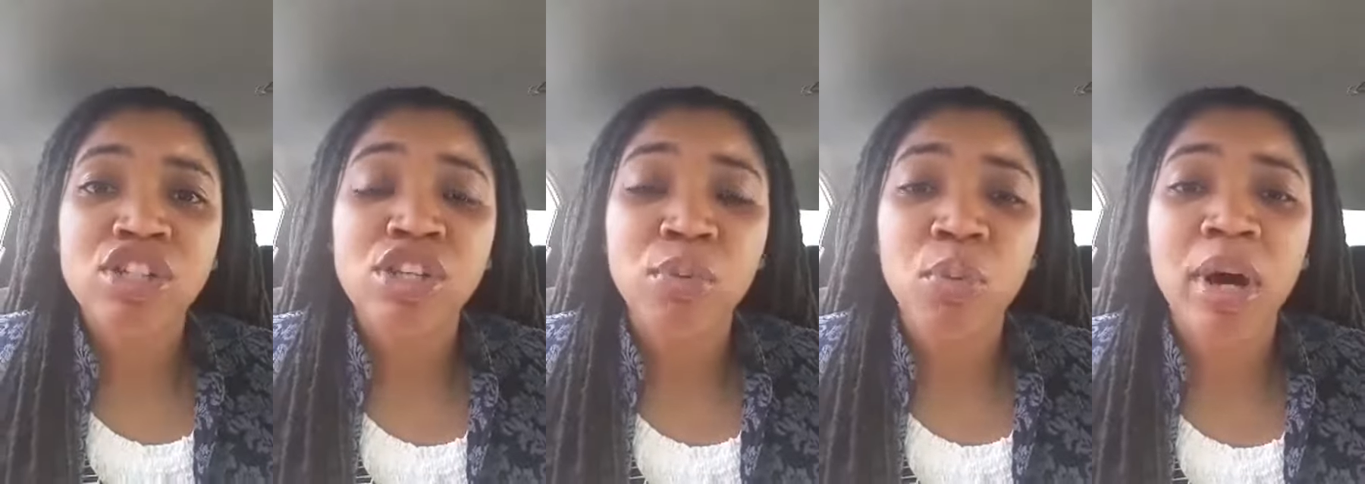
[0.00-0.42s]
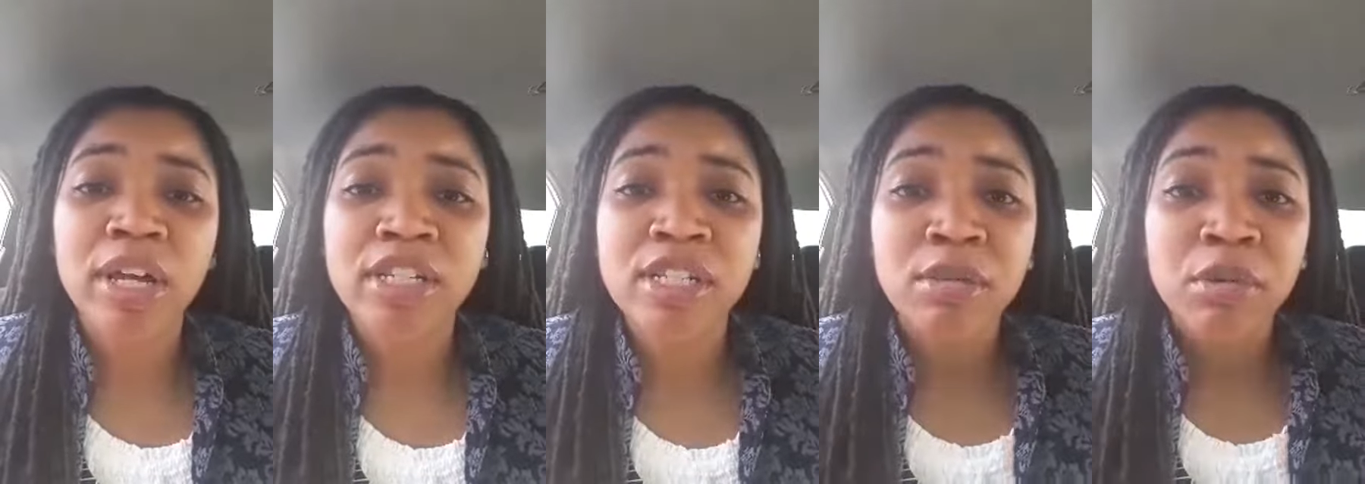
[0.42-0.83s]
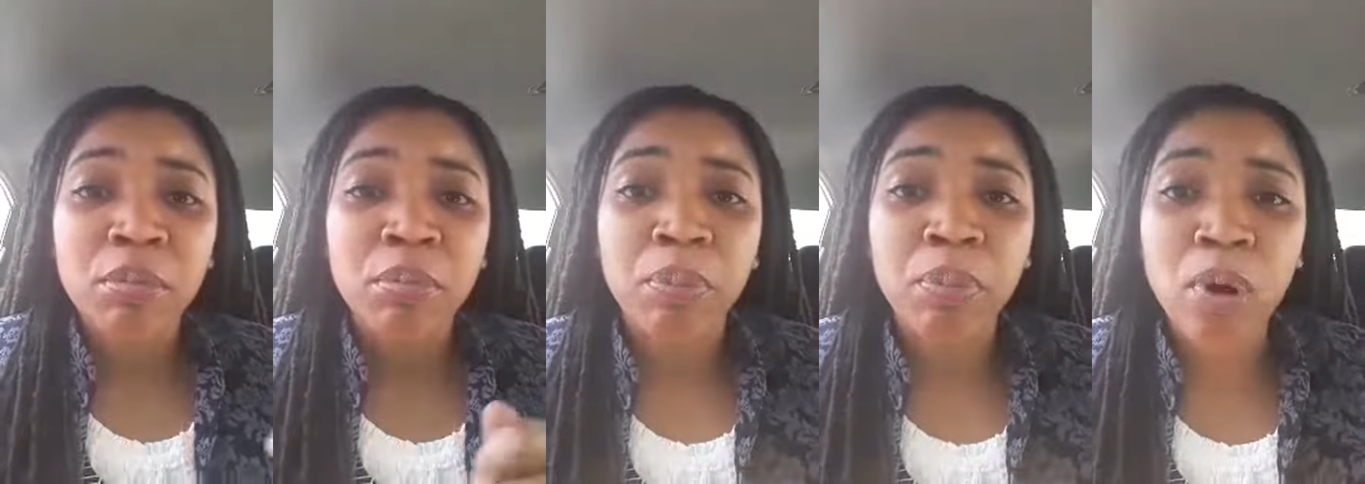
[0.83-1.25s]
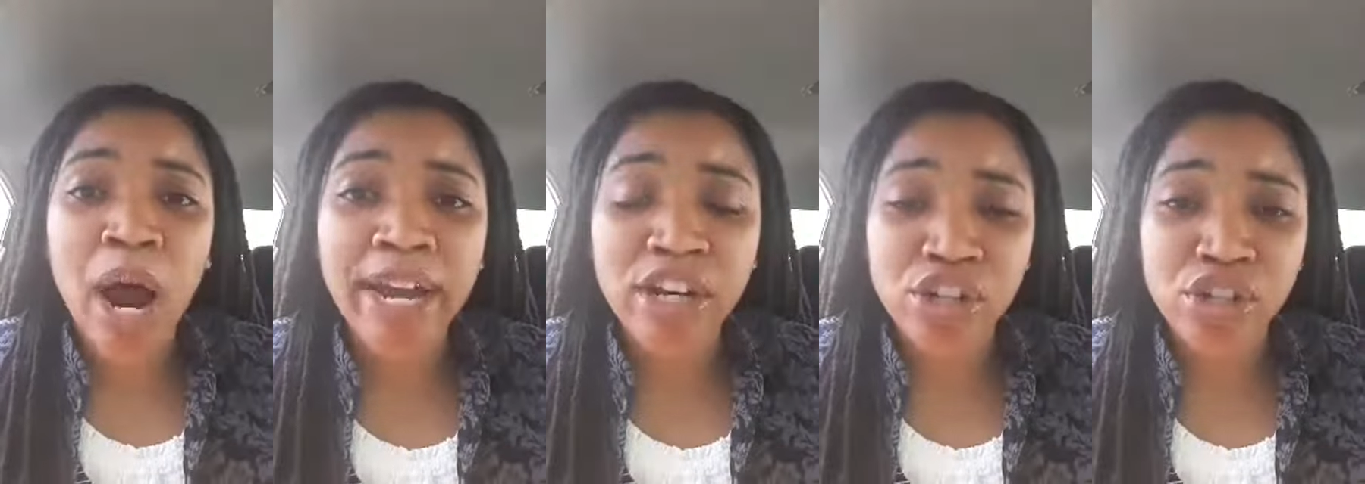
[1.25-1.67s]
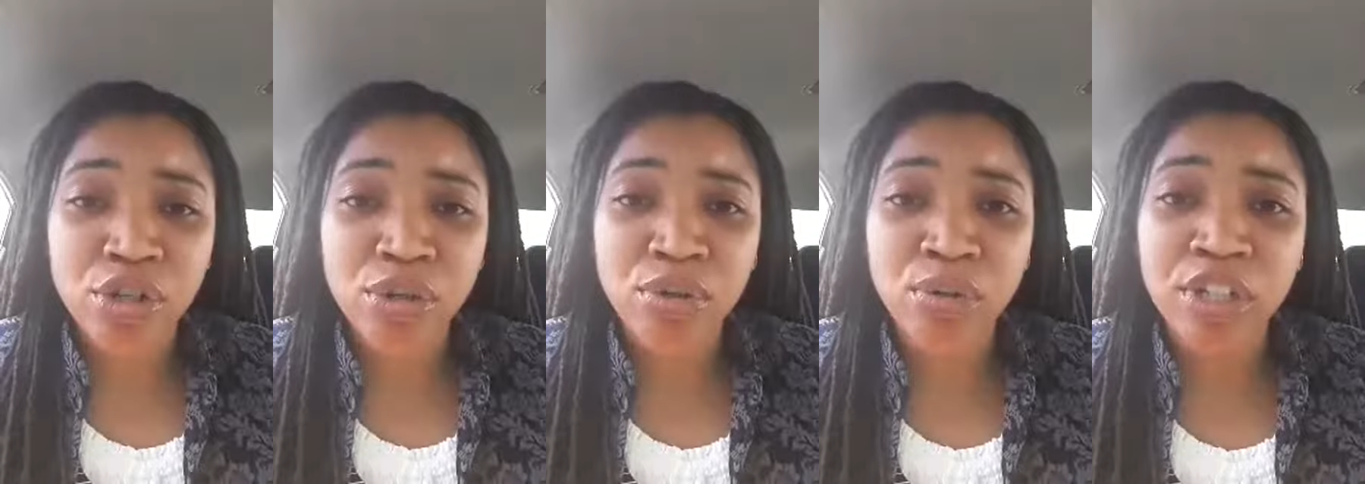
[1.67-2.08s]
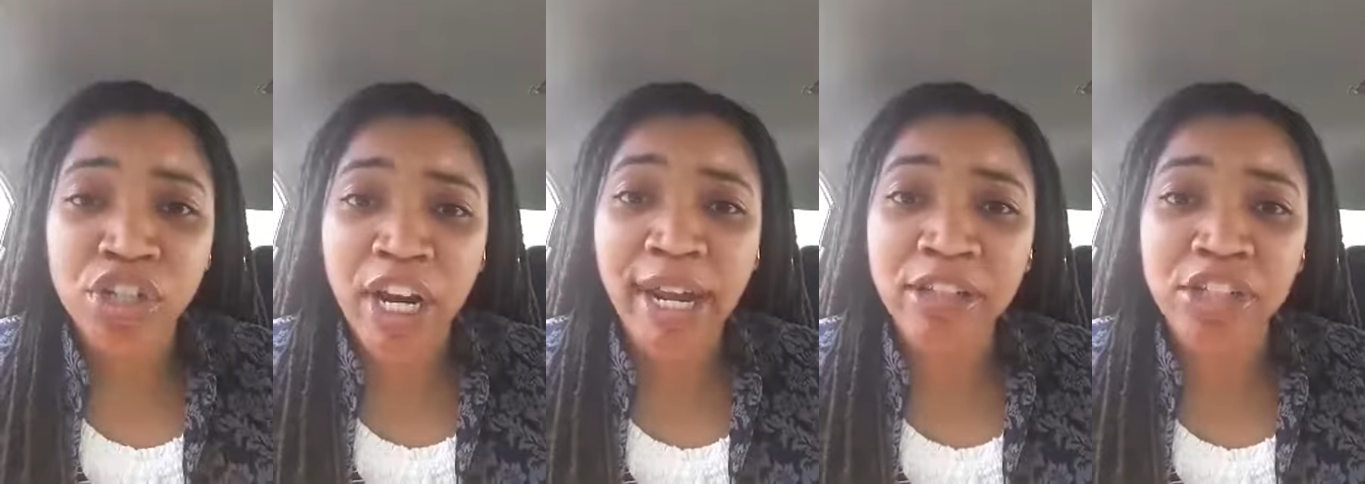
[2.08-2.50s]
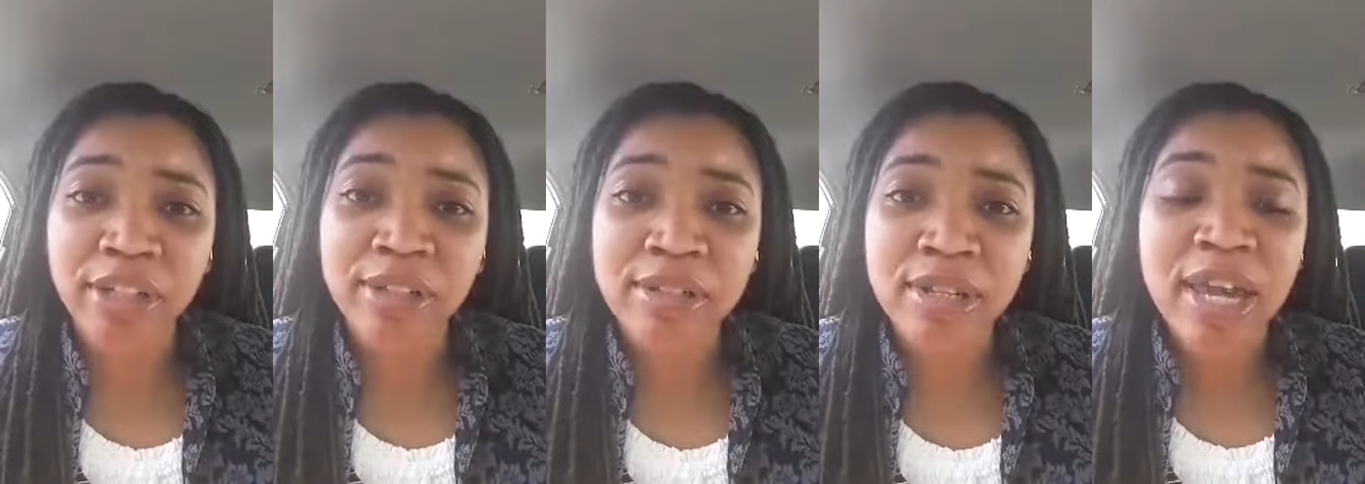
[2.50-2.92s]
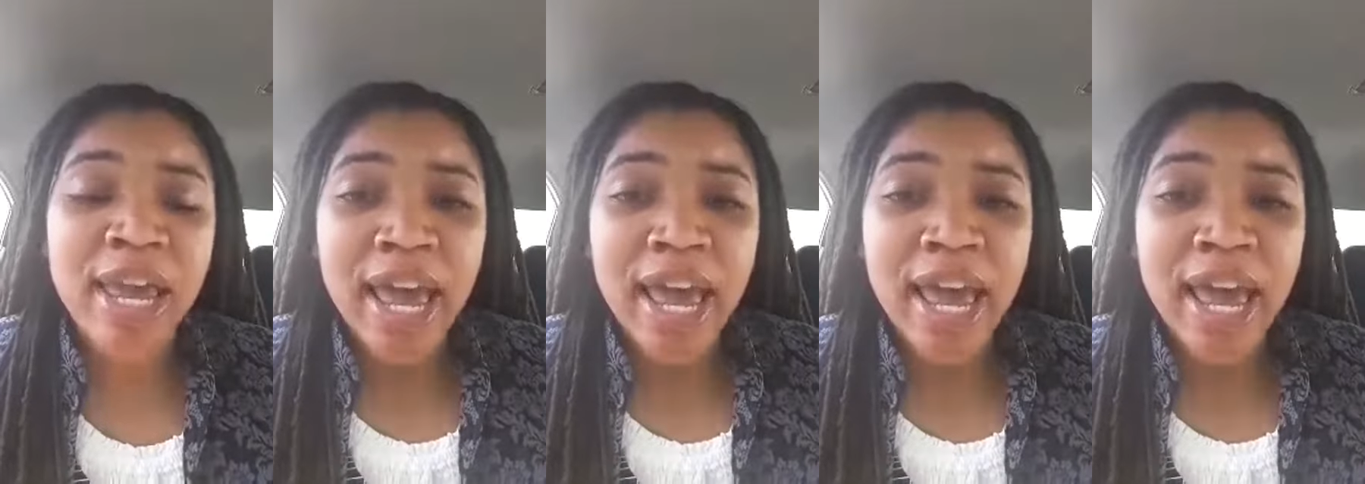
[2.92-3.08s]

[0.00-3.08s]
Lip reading: to ones prior to the changes.